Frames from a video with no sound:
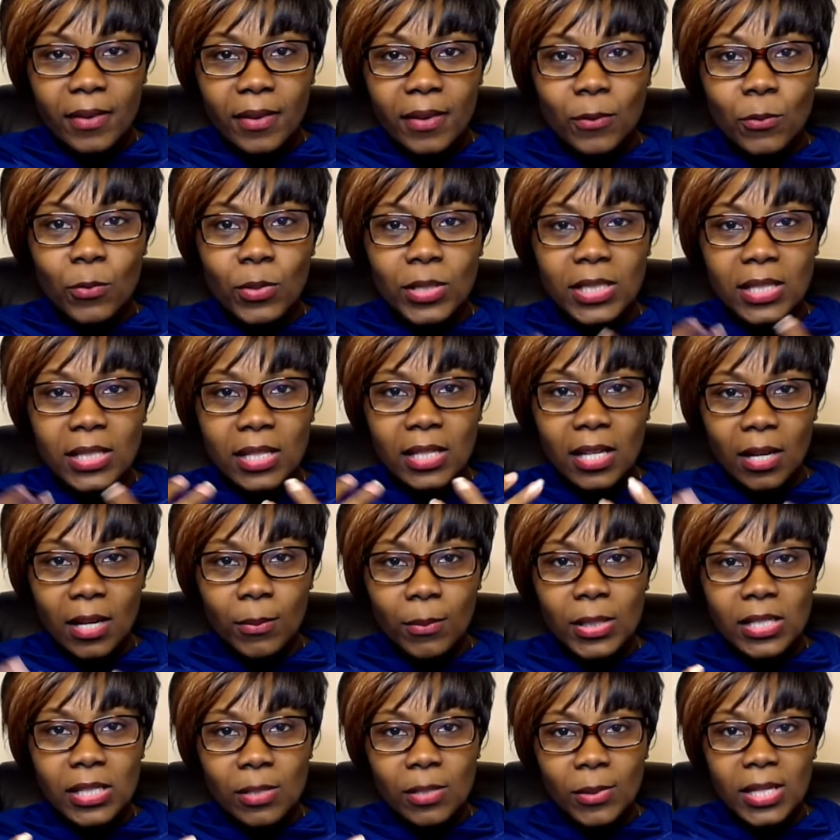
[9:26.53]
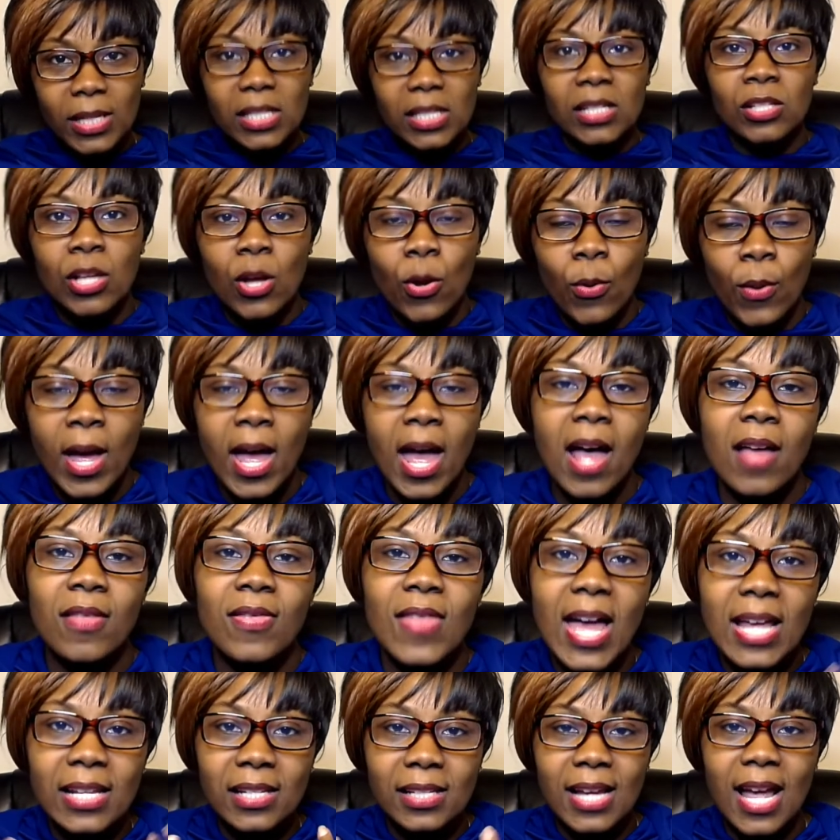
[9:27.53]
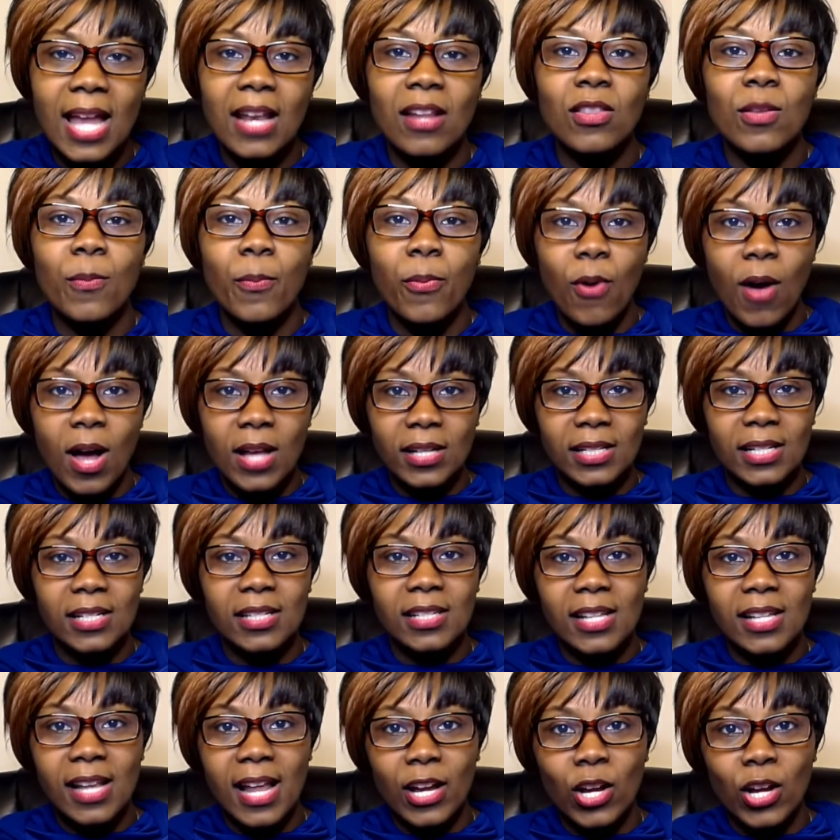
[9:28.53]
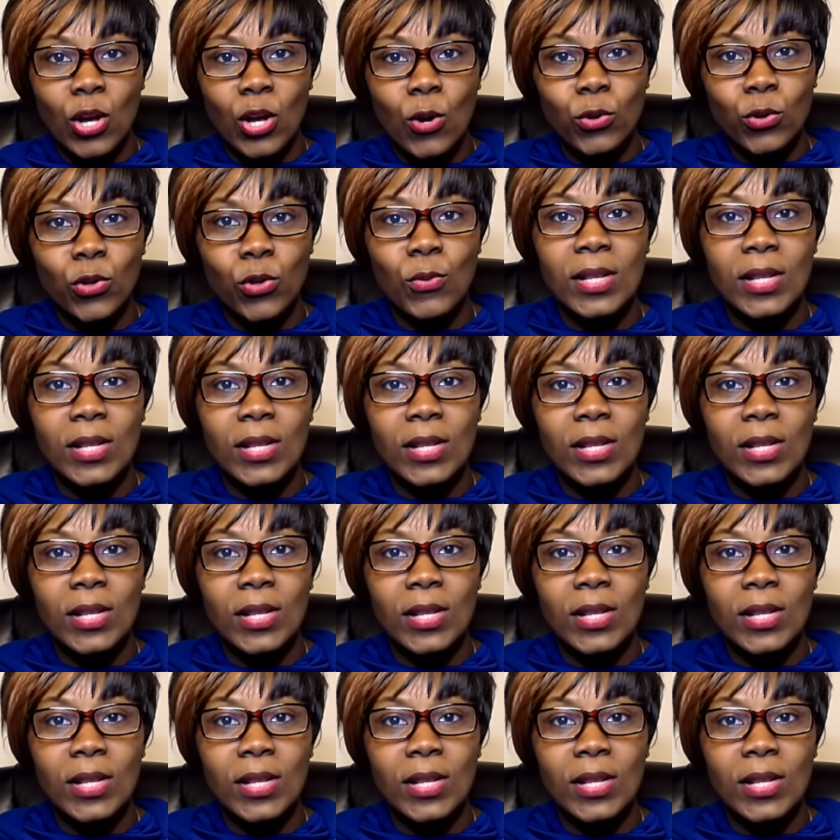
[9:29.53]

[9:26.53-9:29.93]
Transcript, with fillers: What's coming to me? And so that's kind of the process that I go through.